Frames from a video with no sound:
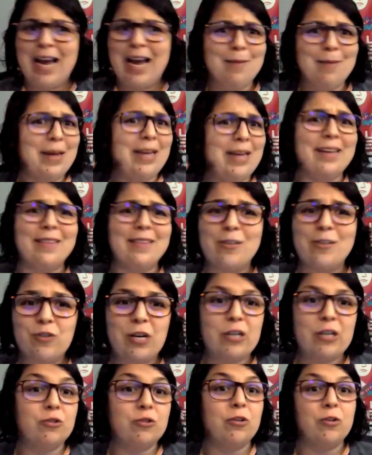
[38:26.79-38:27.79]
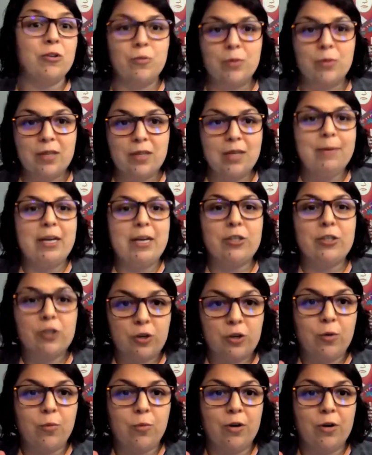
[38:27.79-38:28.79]
IBANC and the treasurer to really make
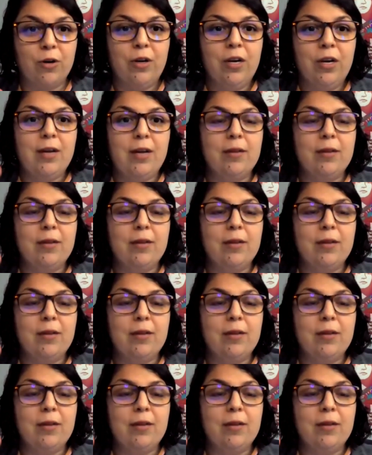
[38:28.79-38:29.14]
sure we're